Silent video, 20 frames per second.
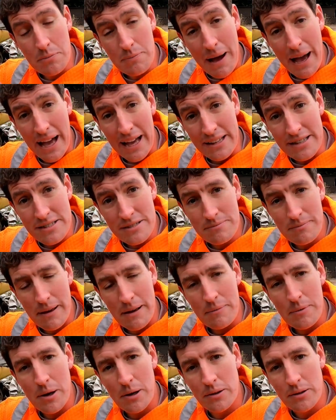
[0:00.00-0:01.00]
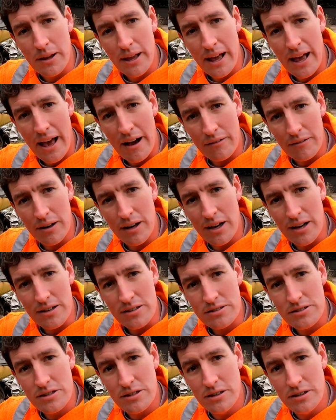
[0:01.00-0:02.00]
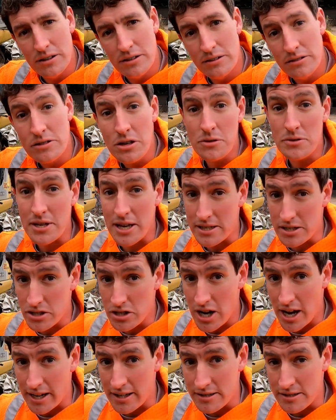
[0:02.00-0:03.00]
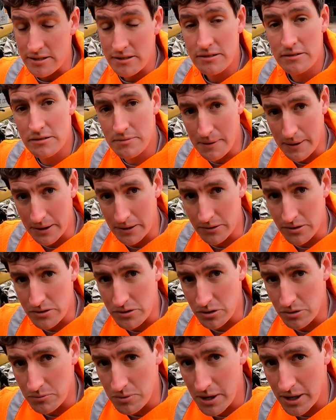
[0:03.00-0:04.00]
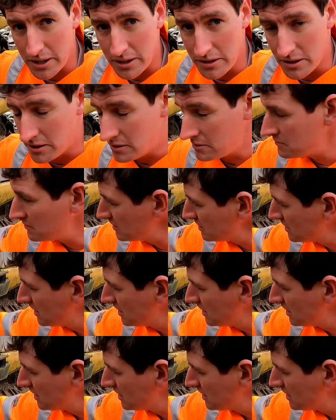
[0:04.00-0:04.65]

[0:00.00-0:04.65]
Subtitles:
your pads may well outlast 2 sets of chains, depending on the sort of work you do.